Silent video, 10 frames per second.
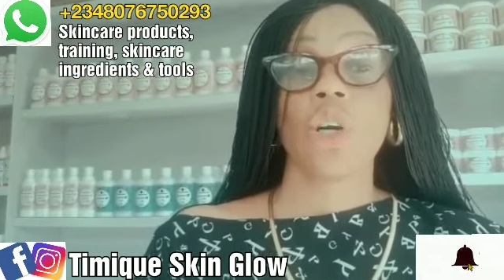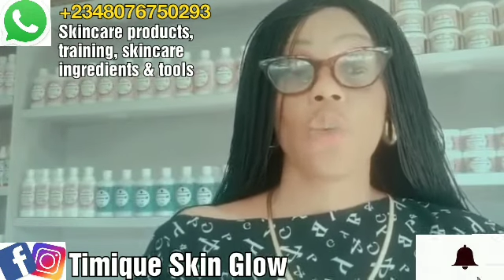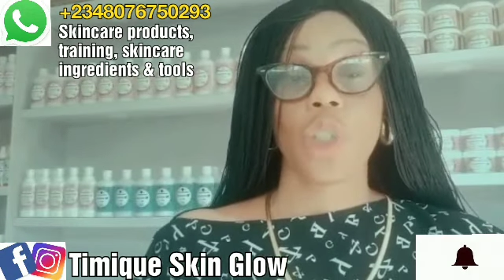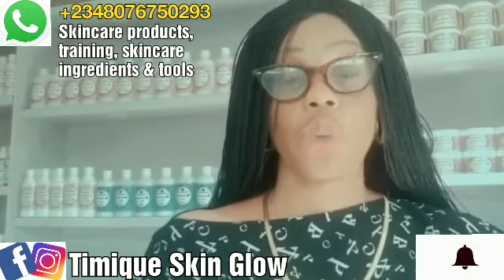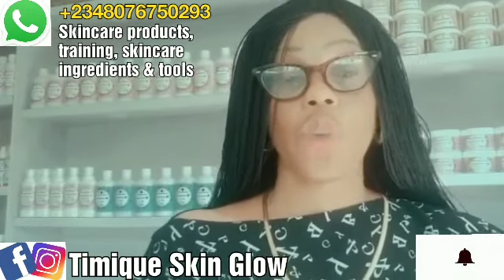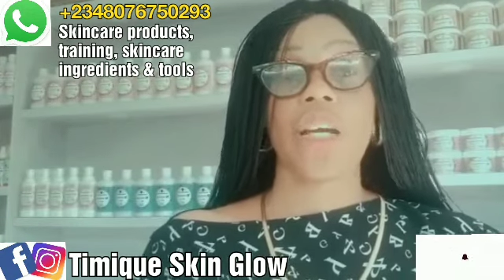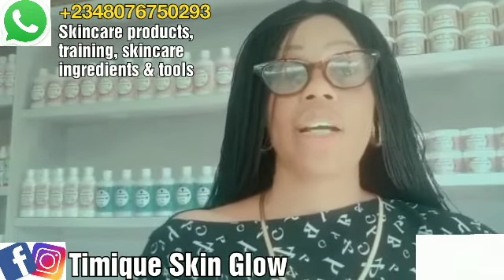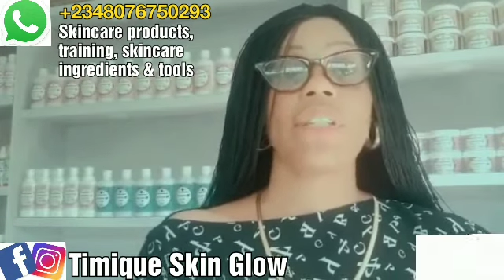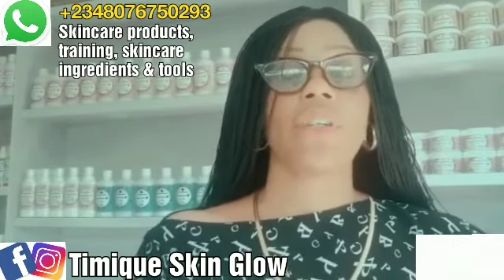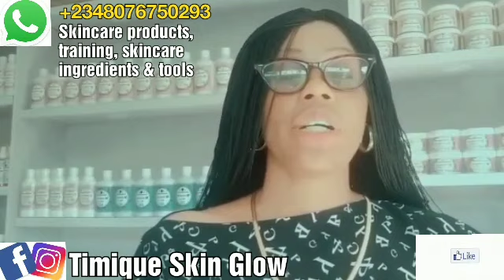What we
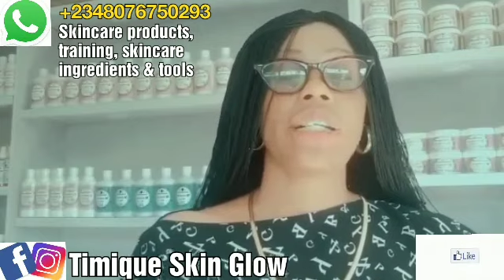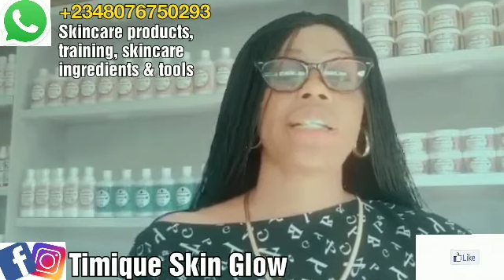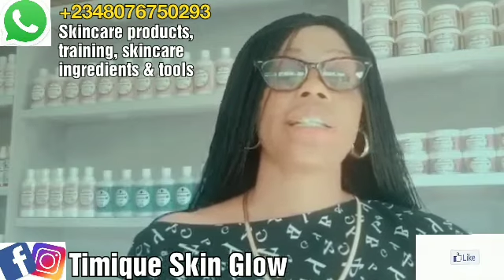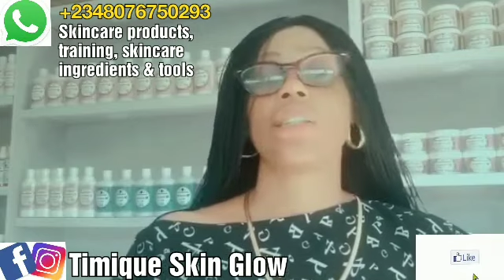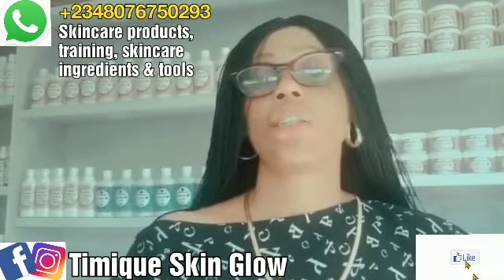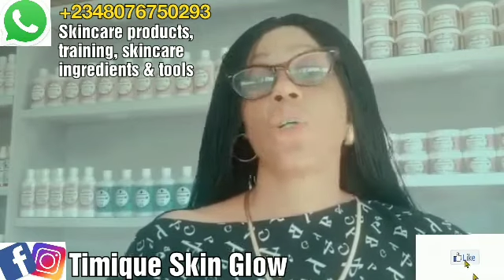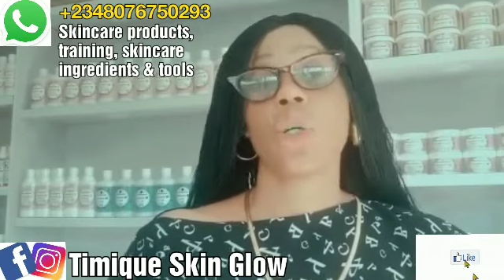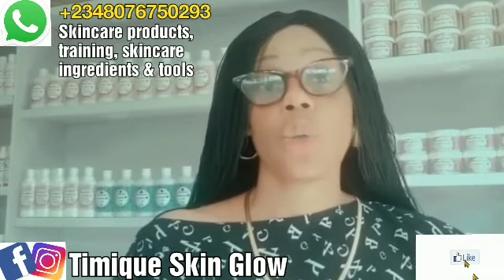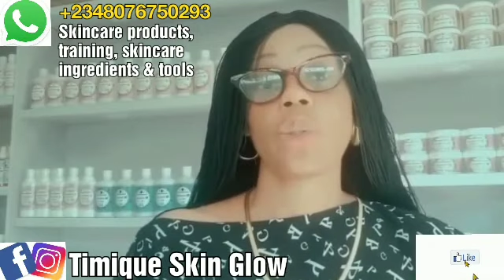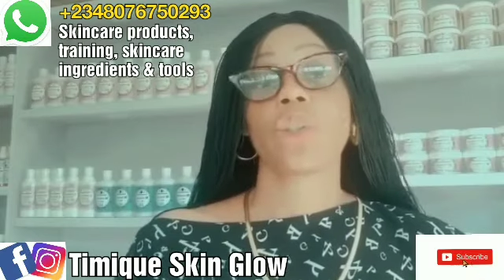have in organic is
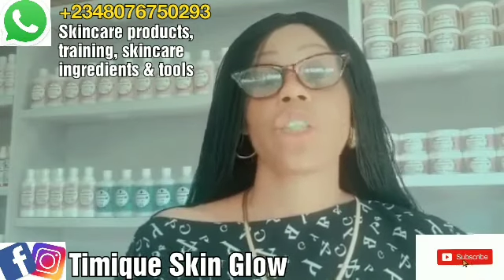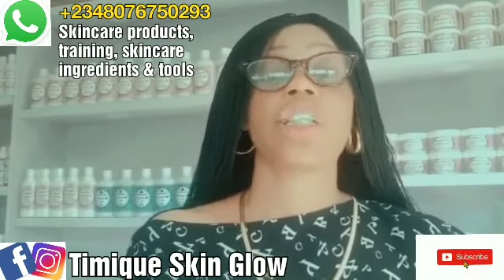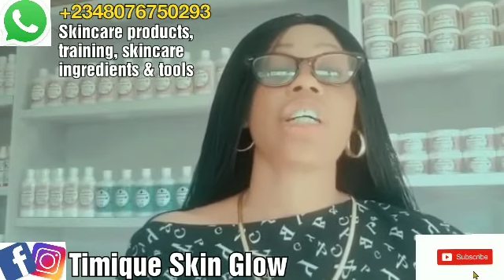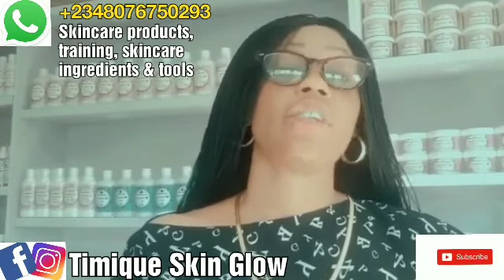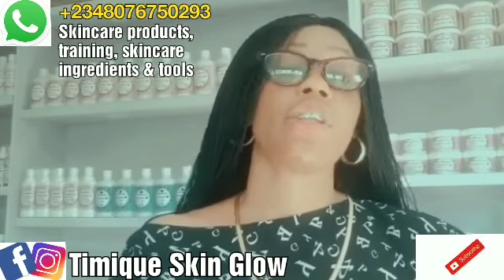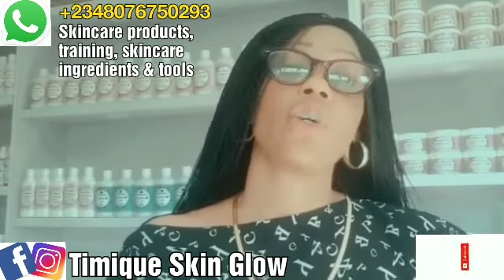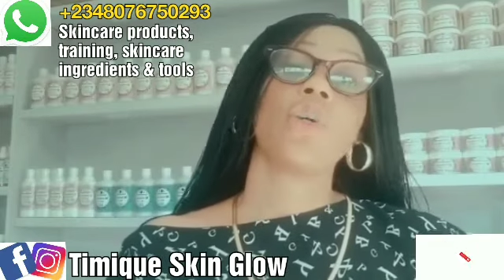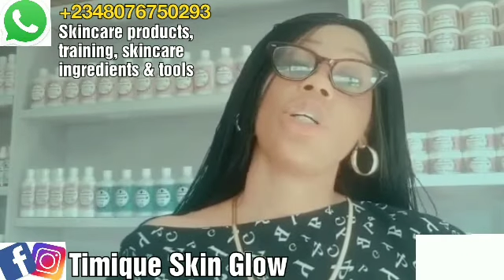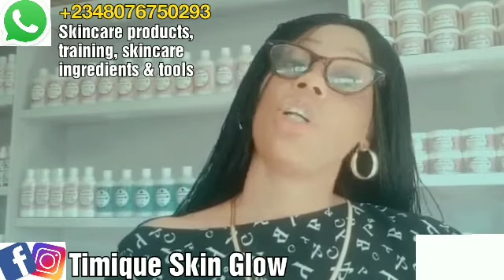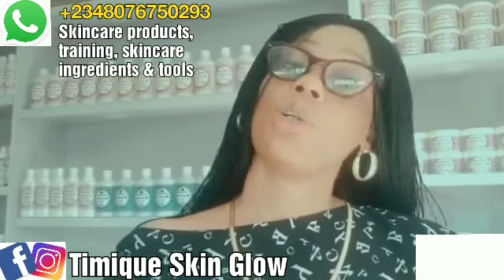glow, so you can have your
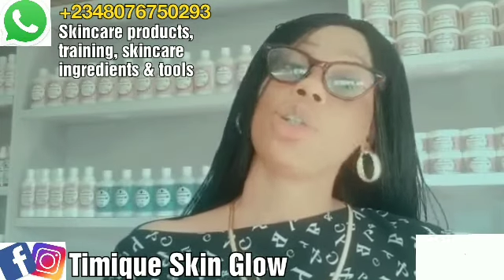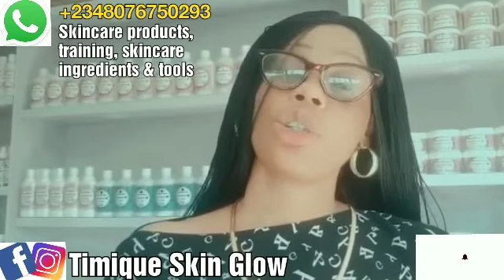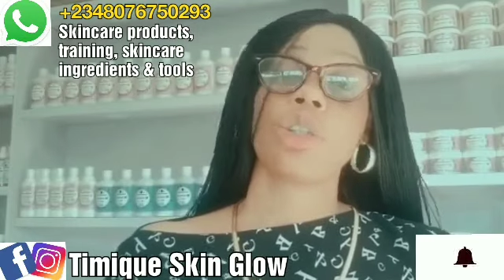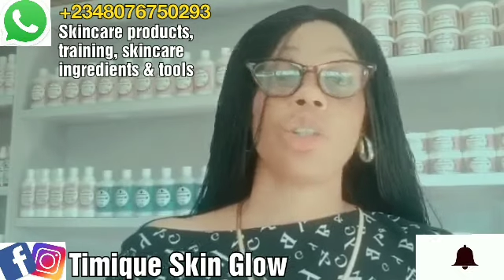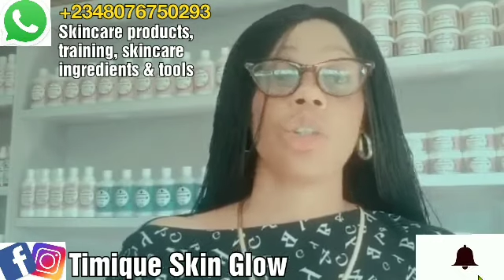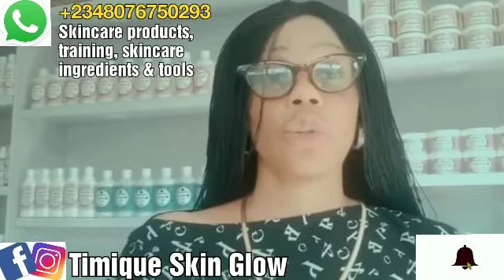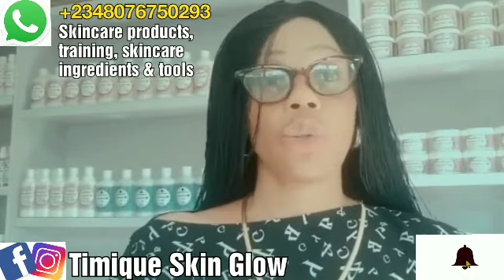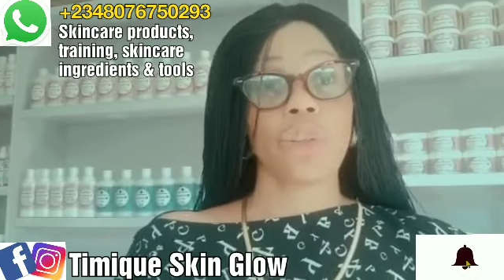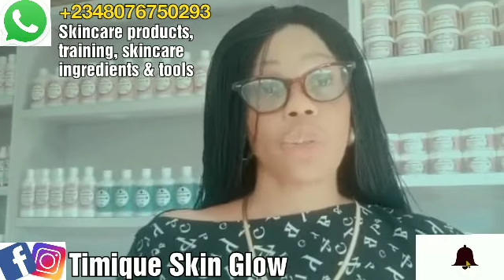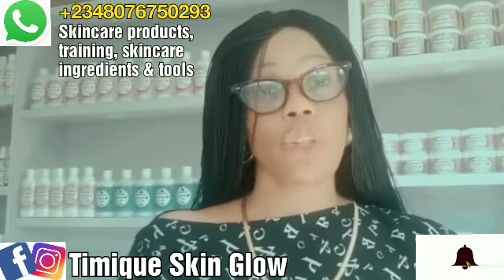glowing lotion, your
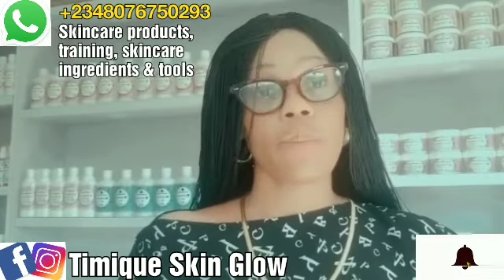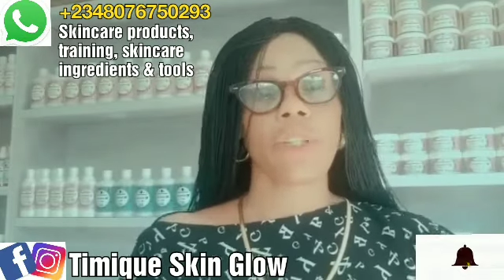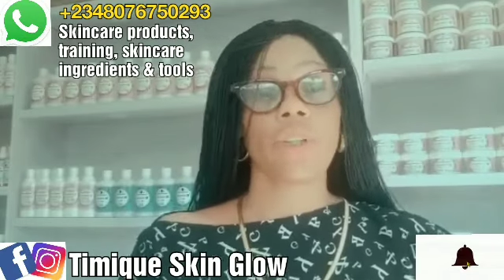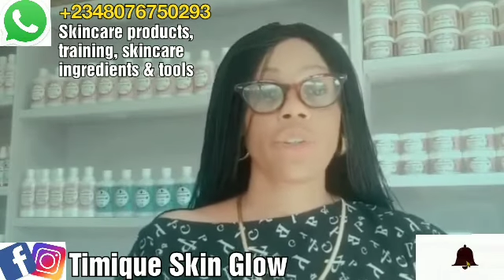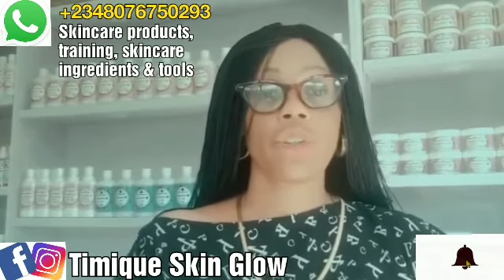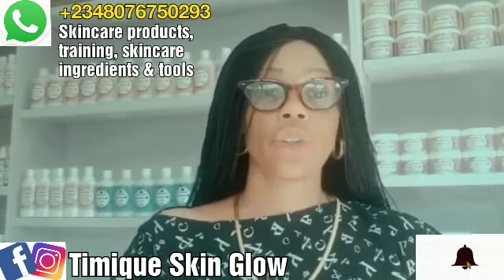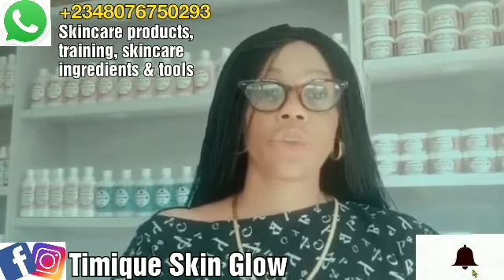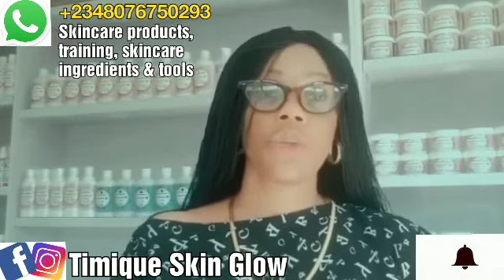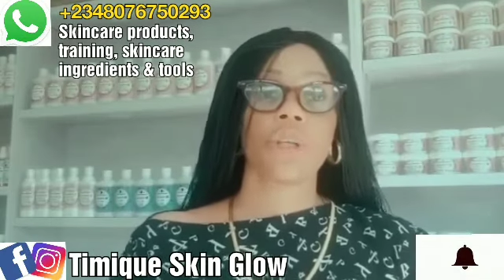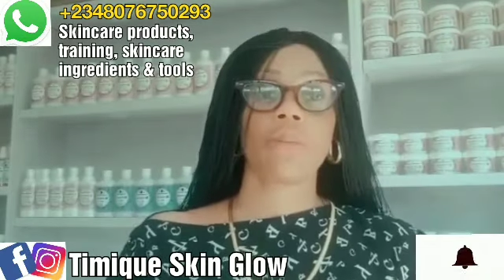glowing soap, your glowing
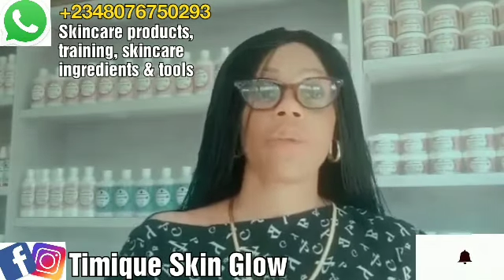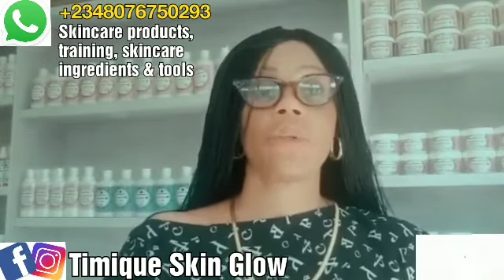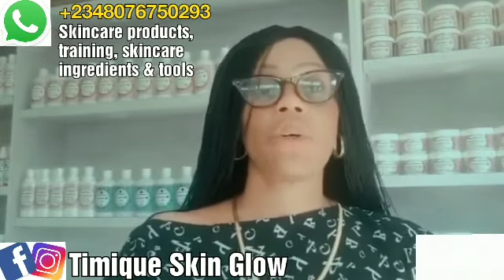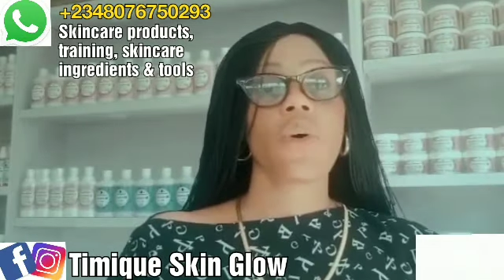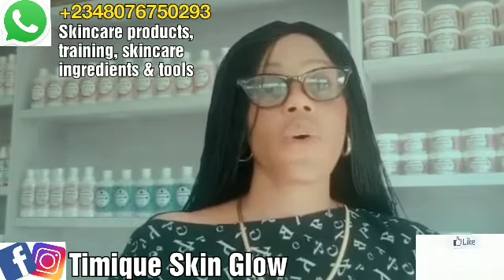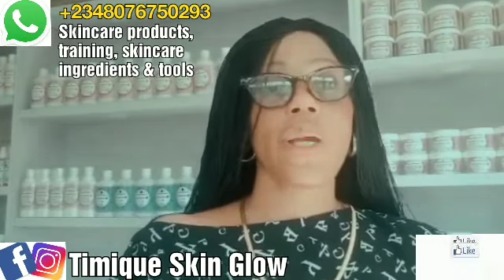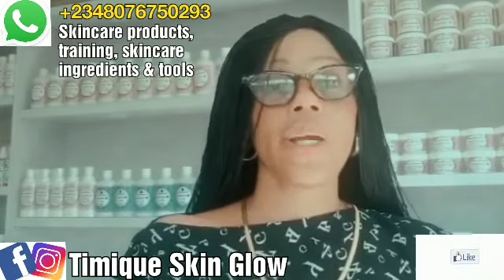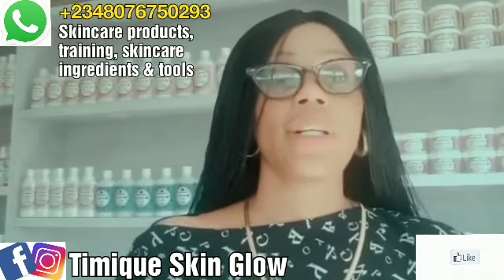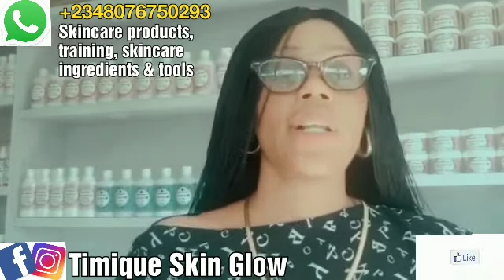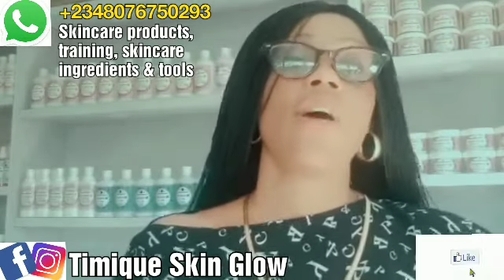scrub, glow oil,